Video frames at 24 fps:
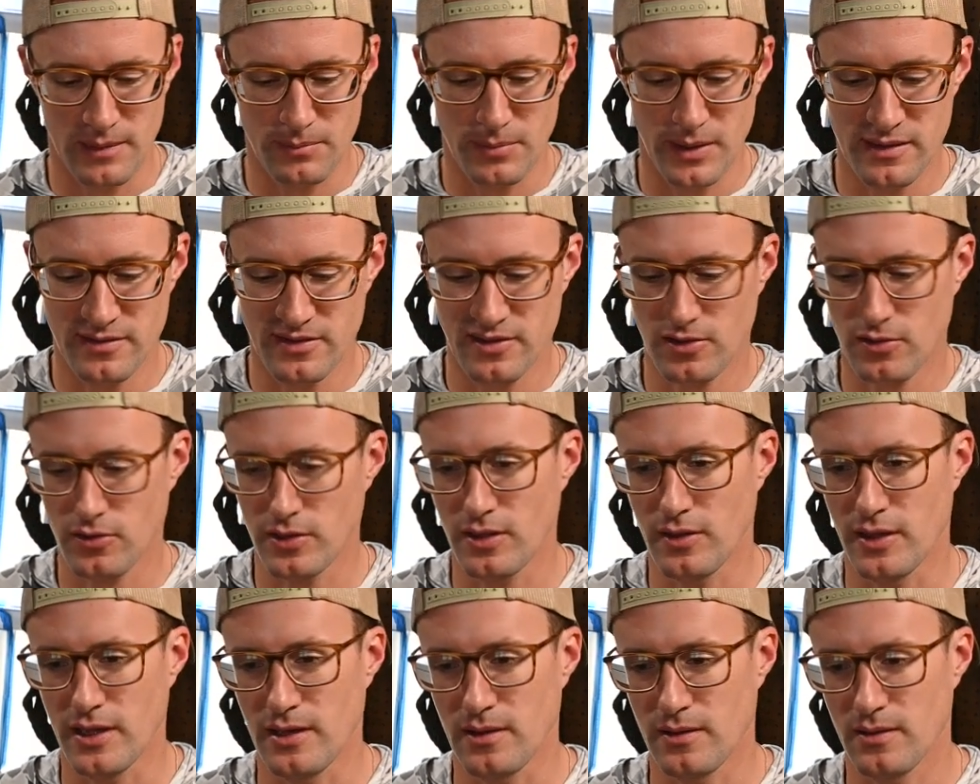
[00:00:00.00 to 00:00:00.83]
basically
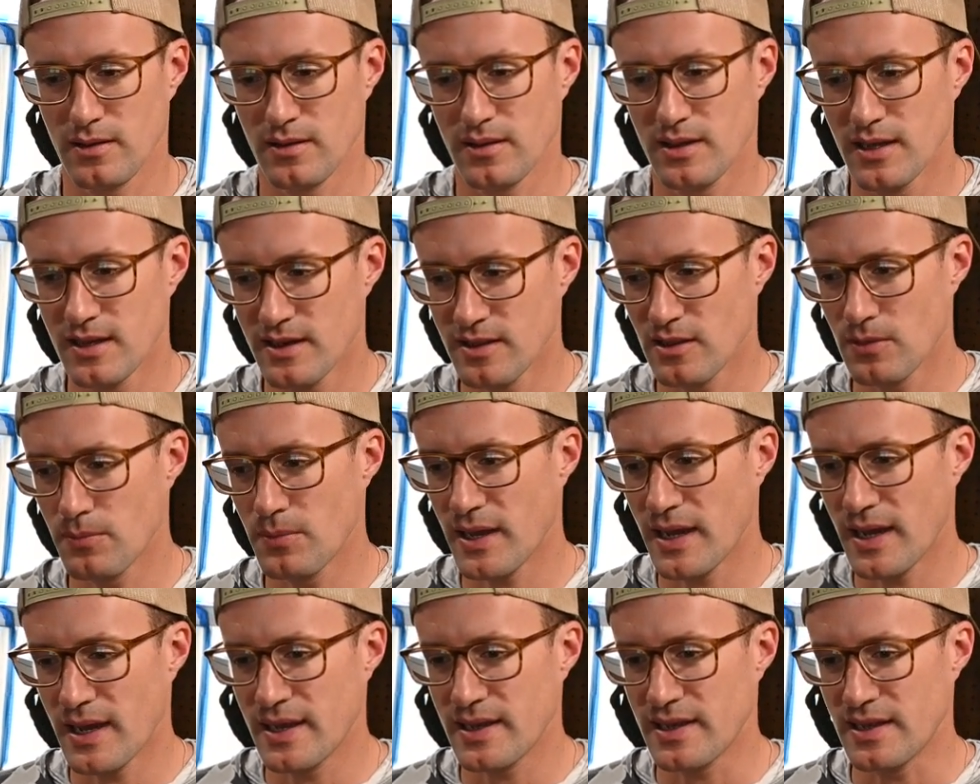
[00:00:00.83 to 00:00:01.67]
like getting in the
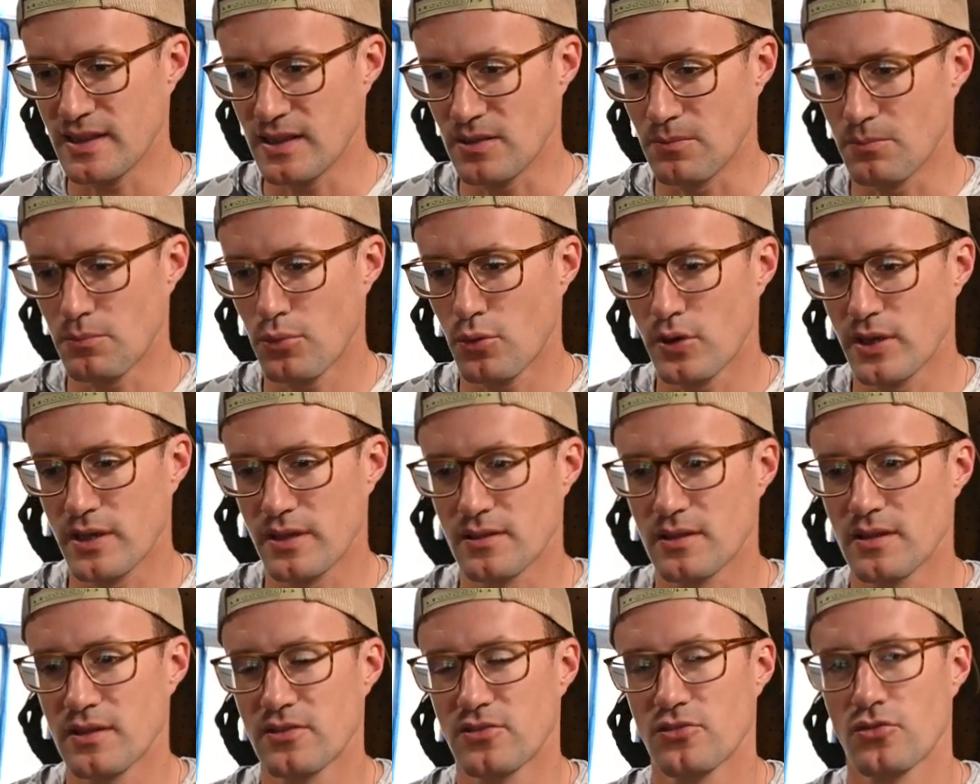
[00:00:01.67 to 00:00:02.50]
bag and then
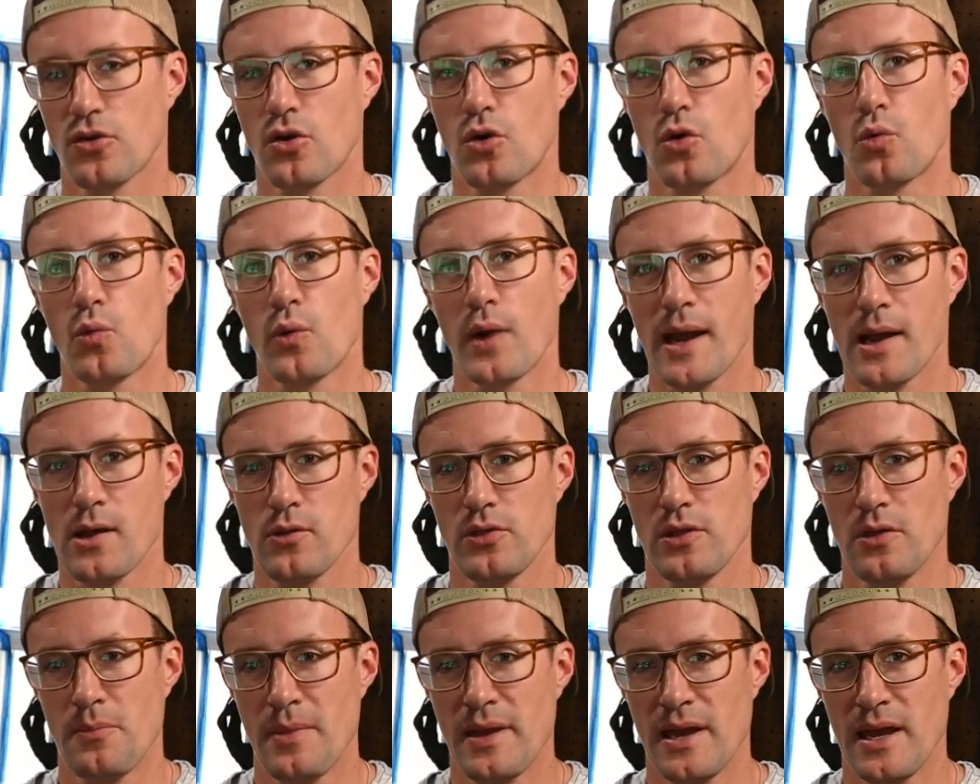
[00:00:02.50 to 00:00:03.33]
putting this
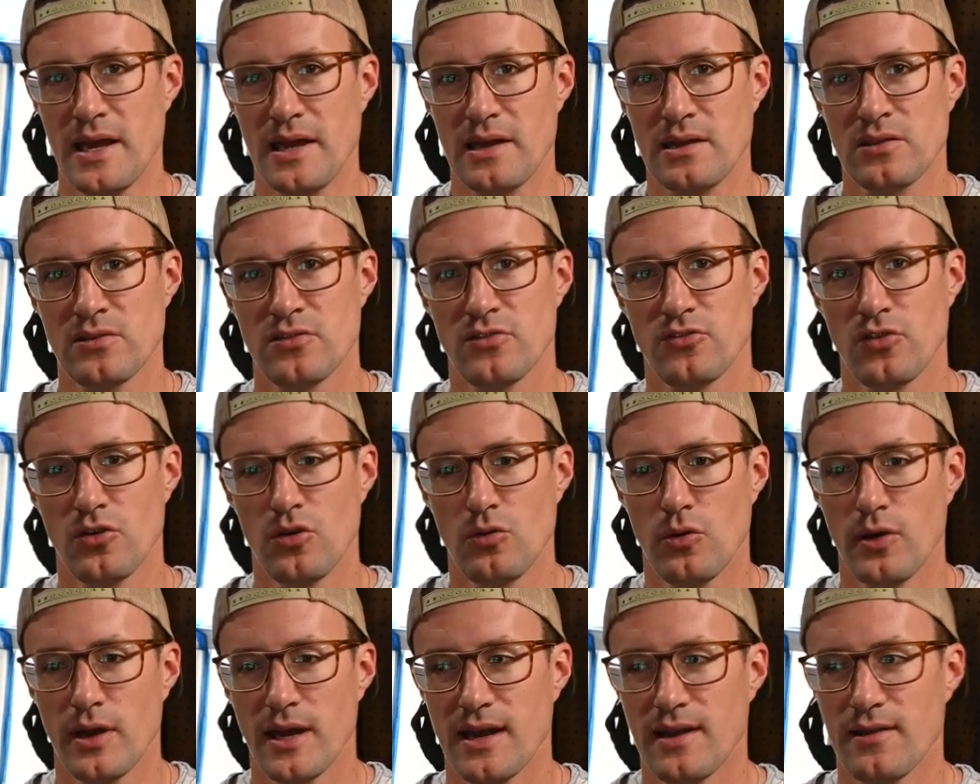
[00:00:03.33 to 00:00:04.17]
around the bag. So
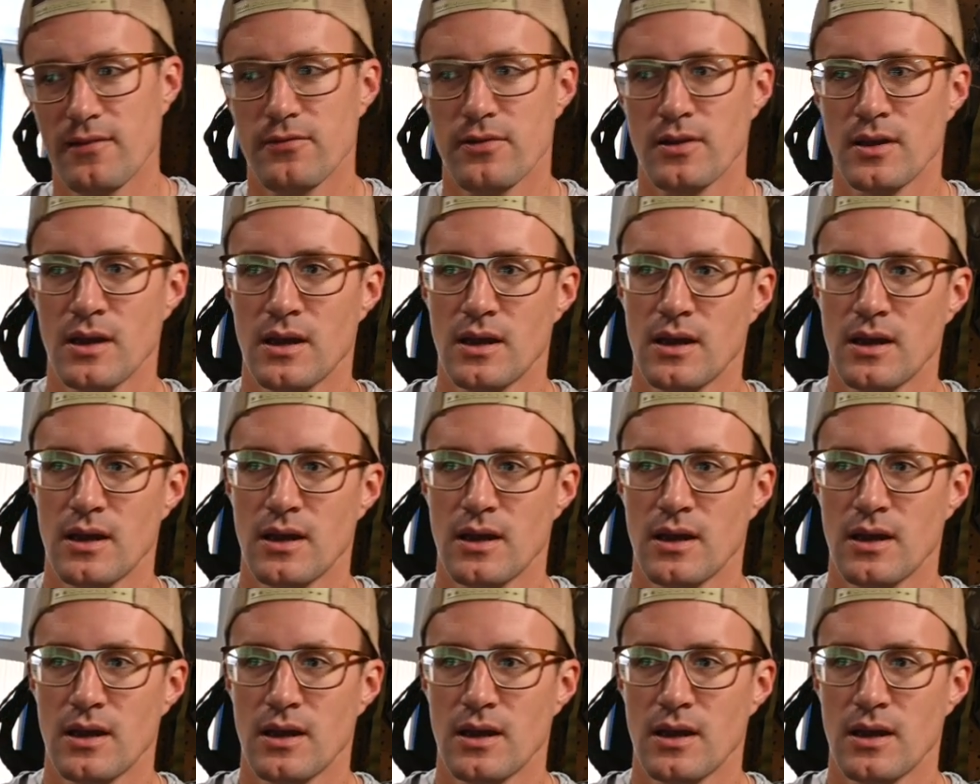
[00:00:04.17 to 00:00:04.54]
we'll have